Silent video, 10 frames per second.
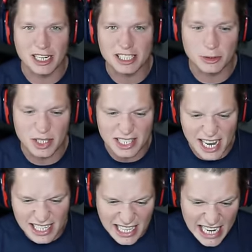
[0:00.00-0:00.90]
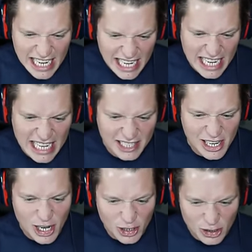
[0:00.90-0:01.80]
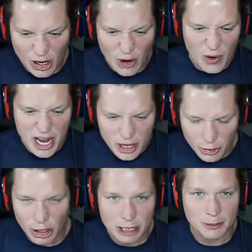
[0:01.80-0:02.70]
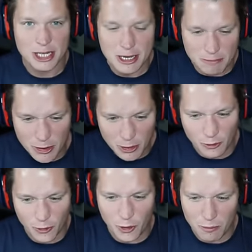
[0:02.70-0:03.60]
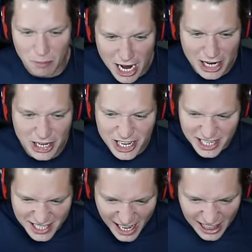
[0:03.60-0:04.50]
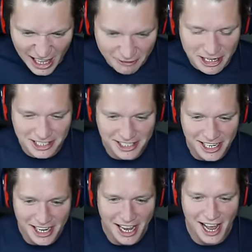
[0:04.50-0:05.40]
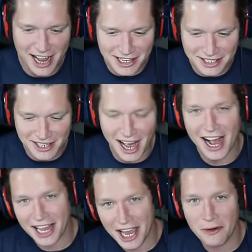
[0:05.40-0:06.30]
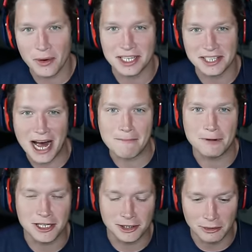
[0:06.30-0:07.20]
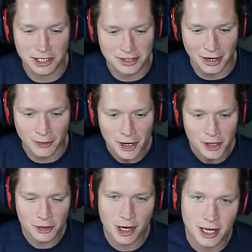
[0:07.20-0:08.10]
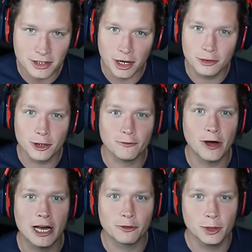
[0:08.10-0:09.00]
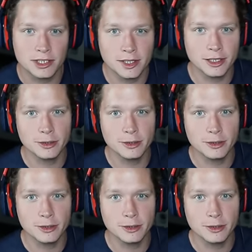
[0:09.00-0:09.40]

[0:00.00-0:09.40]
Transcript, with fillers: Series X. It is so incredibly beautiful. My goodness, I love it. And uh, I can't wait to hop into it. So, you guys know Dirt five recently